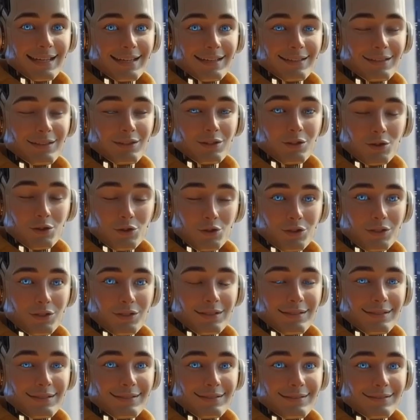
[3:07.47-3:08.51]
In
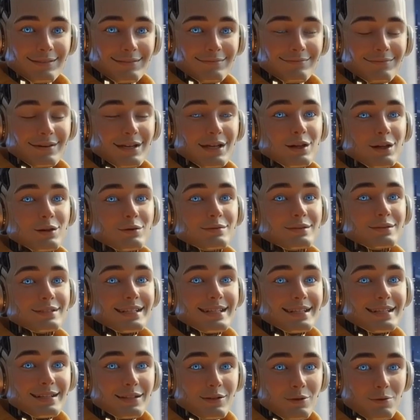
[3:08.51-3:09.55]
conclusion, the video
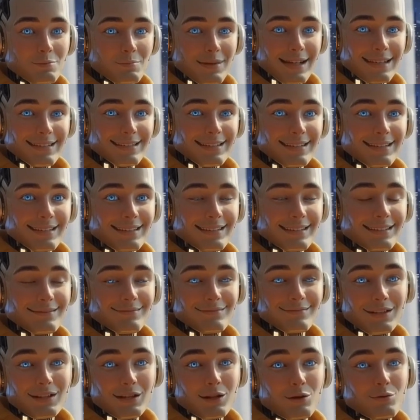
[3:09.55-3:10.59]
did look better in the
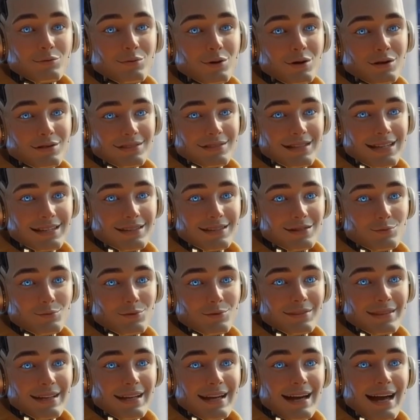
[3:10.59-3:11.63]
video processed
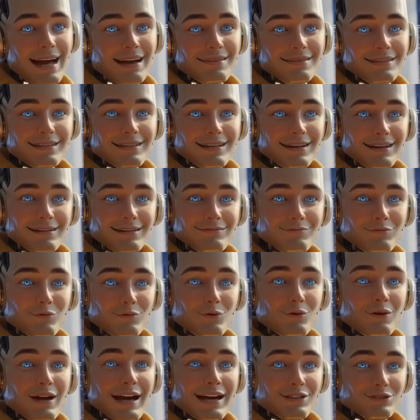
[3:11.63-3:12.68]
with the Avatar
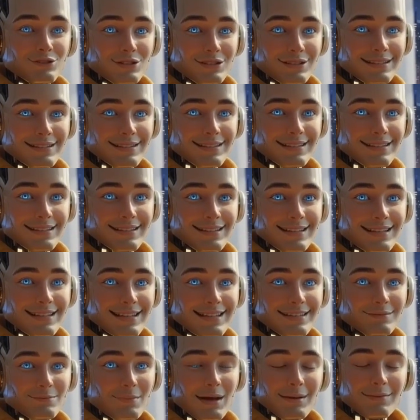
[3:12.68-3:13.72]
4 engine,
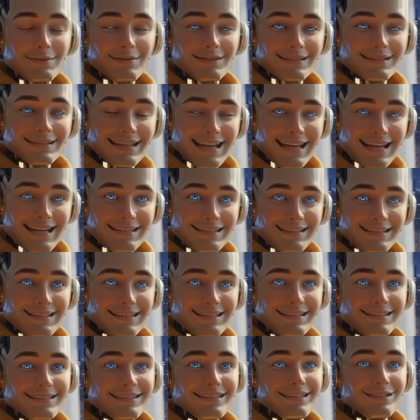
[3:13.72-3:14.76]
as Pamela's head
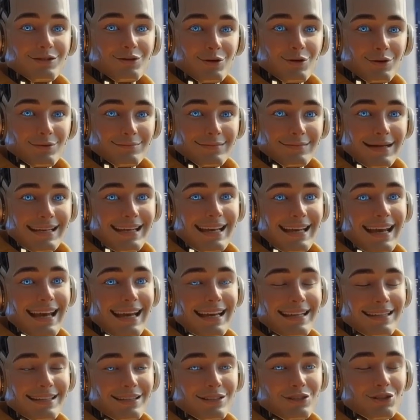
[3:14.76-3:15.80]
did not make
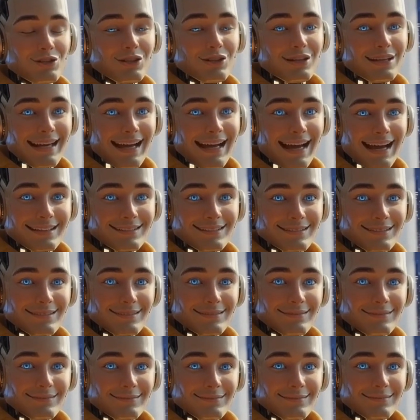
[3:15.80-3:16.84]
any jerky
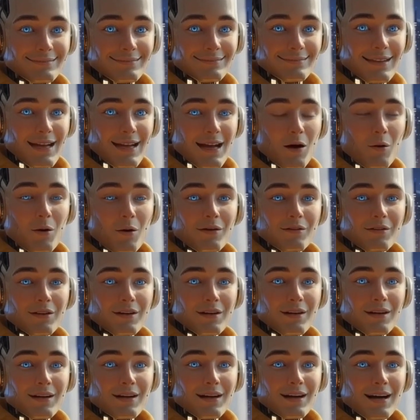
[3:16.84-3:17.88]
actions.
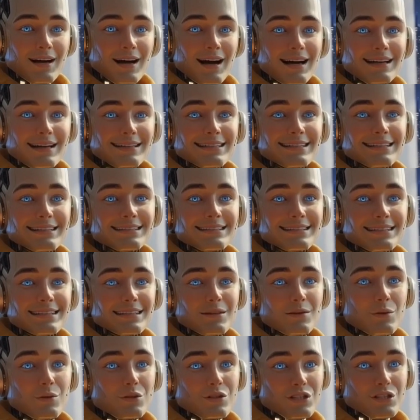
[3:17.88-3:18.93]
However, I didn't see
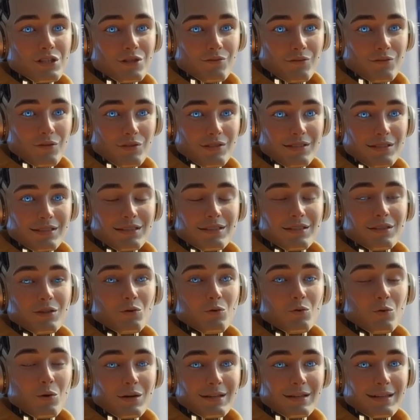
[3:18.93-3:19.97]
much difference in the
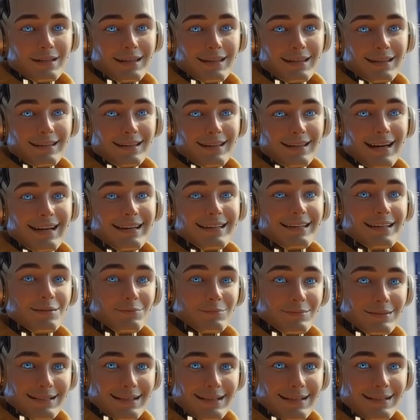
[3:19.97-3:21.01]
quality and
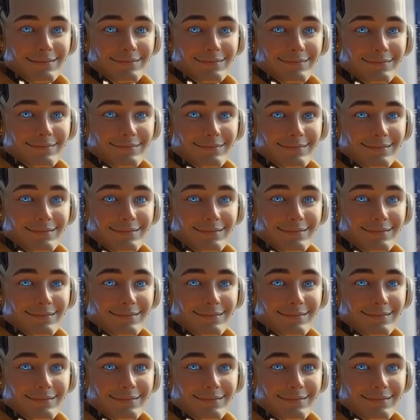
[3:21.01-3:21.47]
lip sync.